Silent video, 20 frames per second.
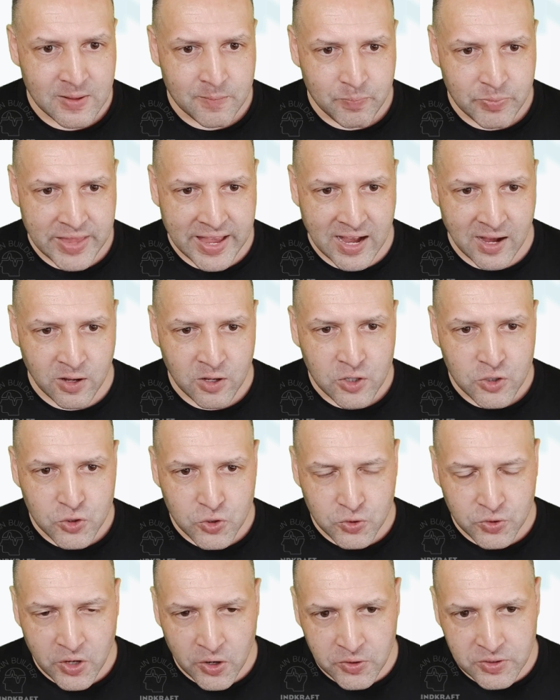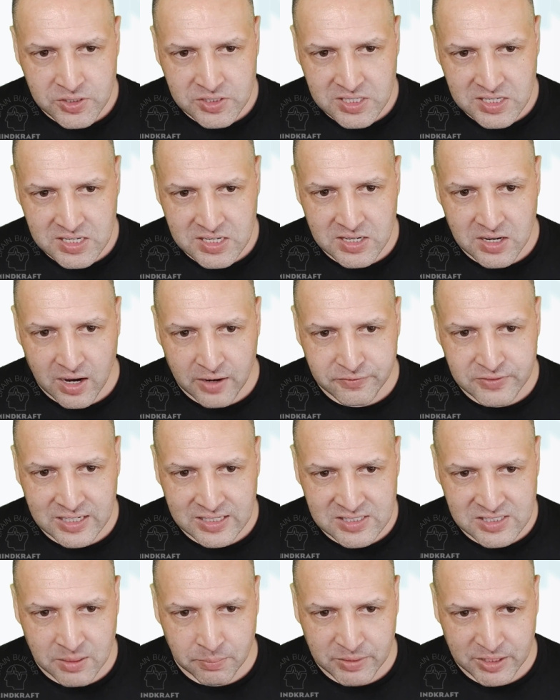Now, you notice here, I've
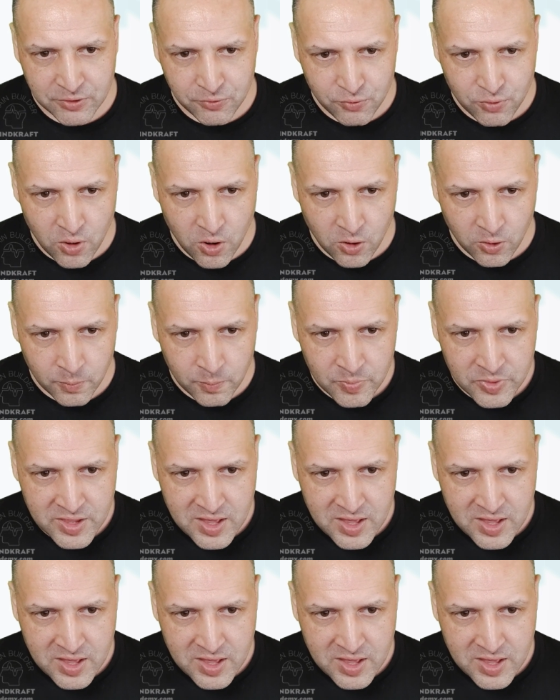done something wrong.